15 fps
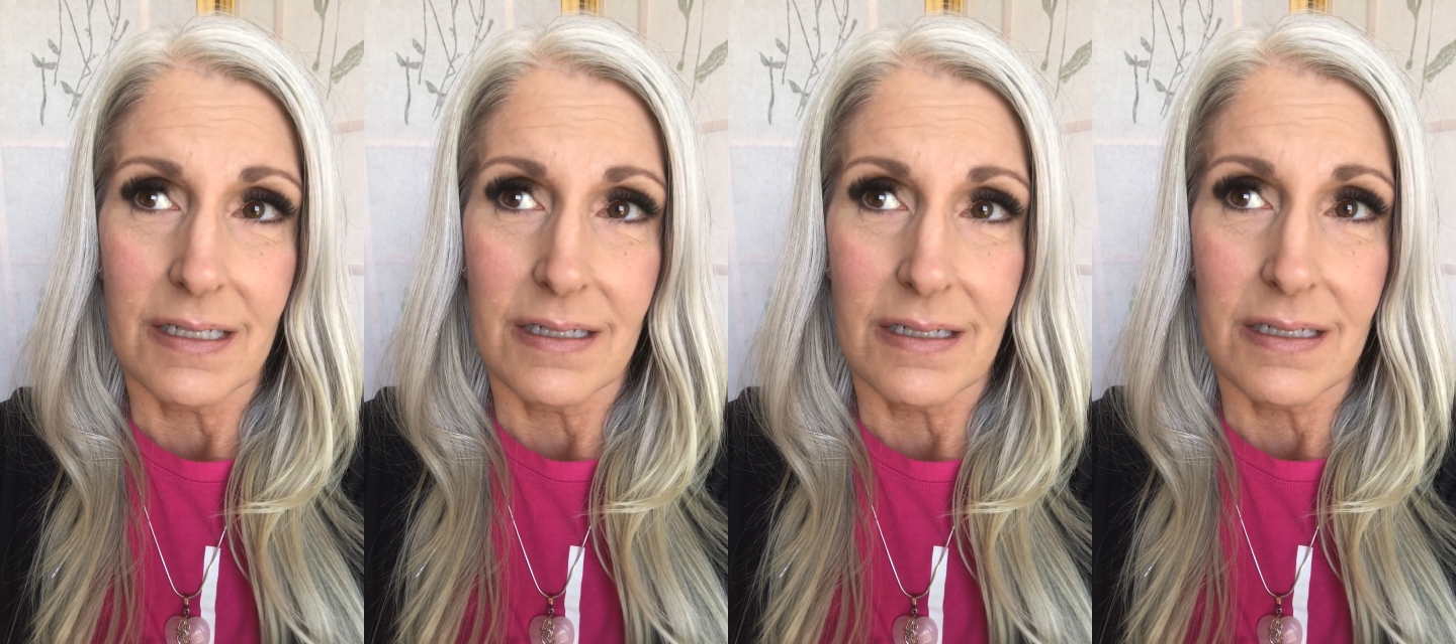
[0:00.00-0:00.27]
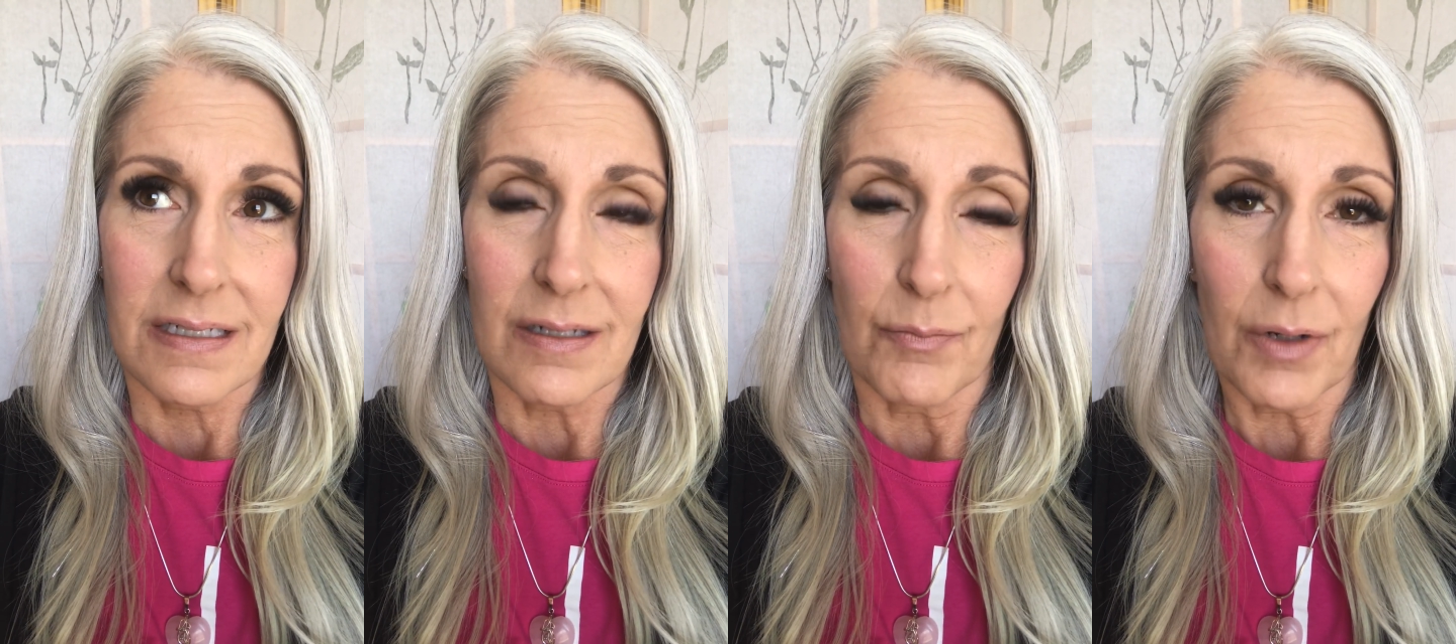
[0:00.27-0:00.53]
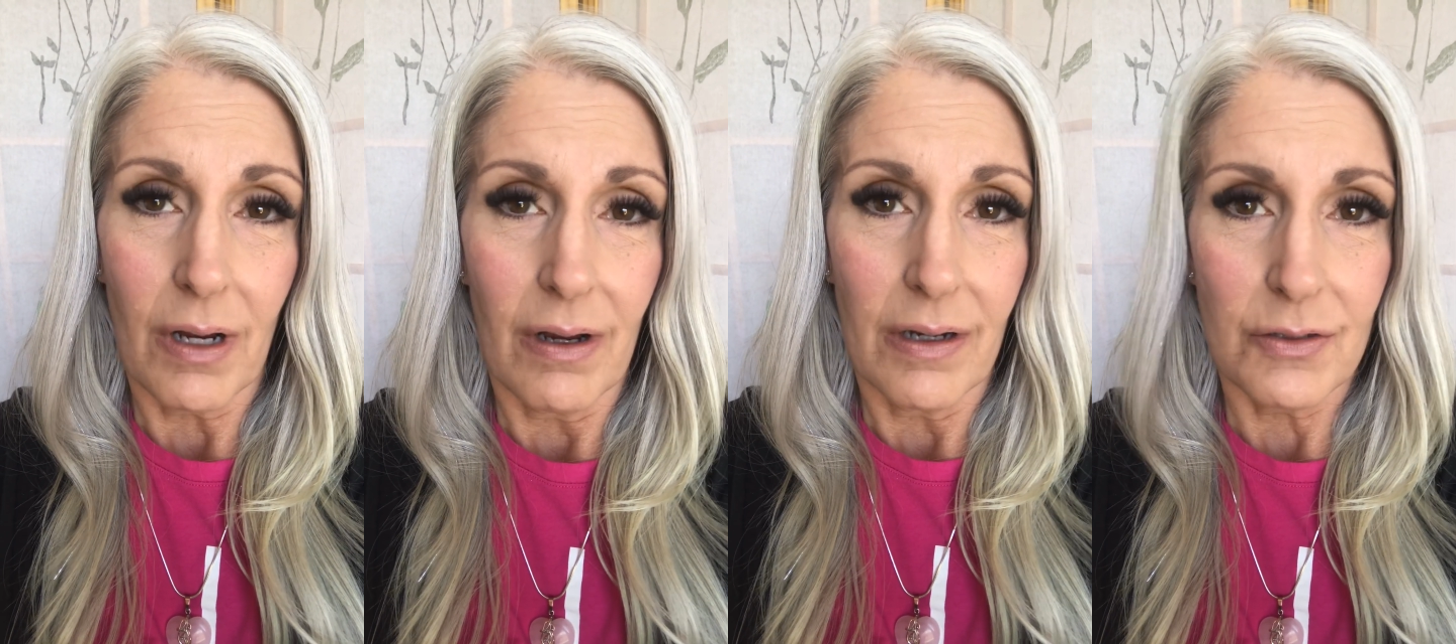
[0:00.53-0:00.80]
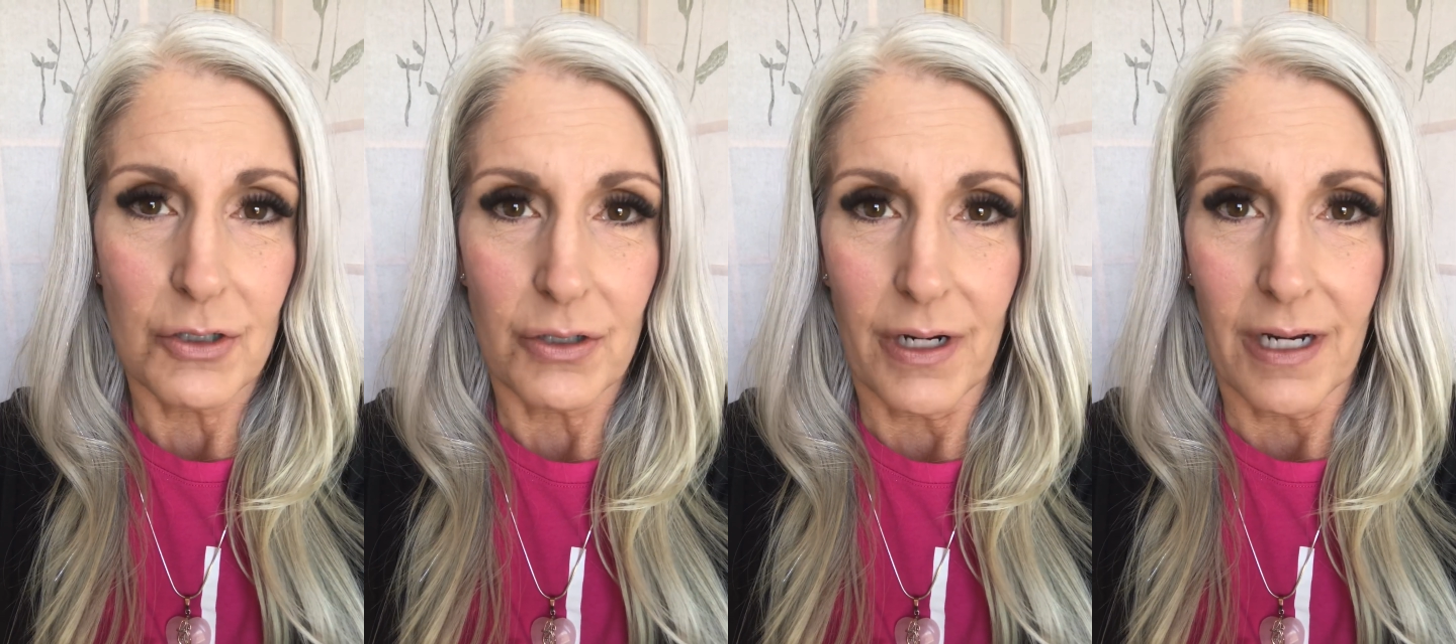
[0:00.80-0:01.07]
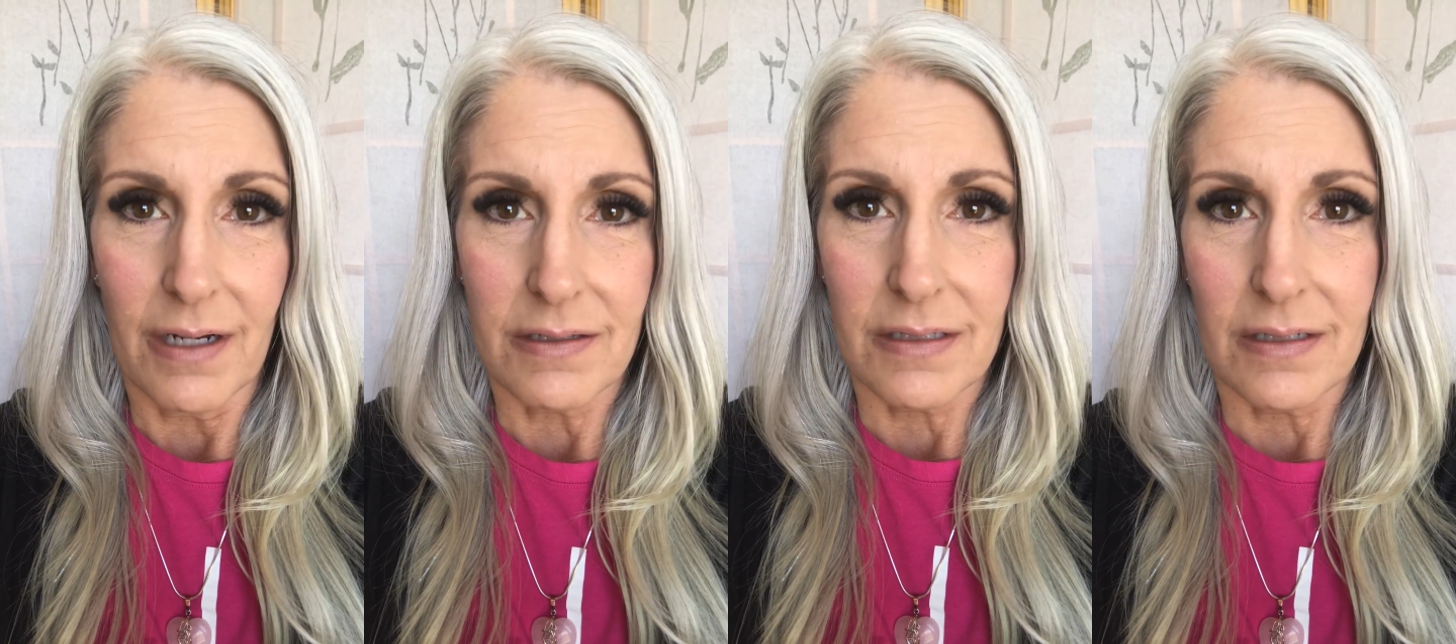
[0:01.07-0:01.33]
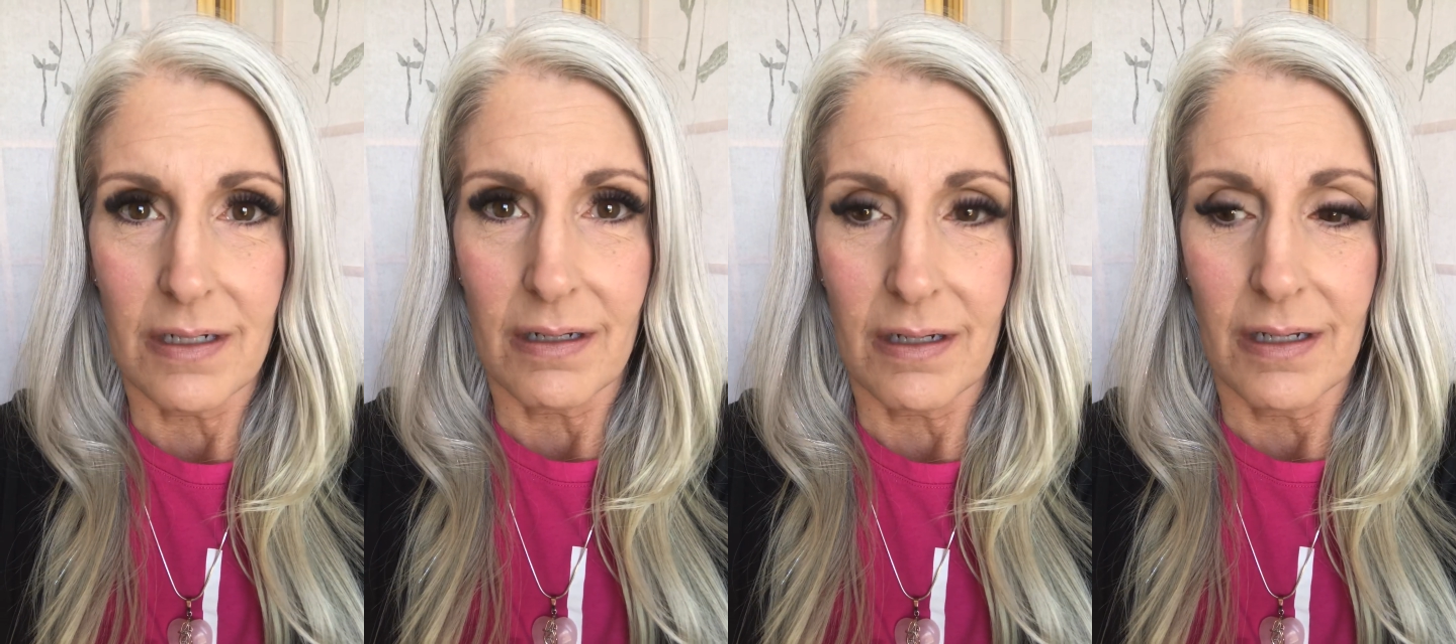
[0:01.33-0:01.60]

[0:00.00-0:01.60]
is some contrast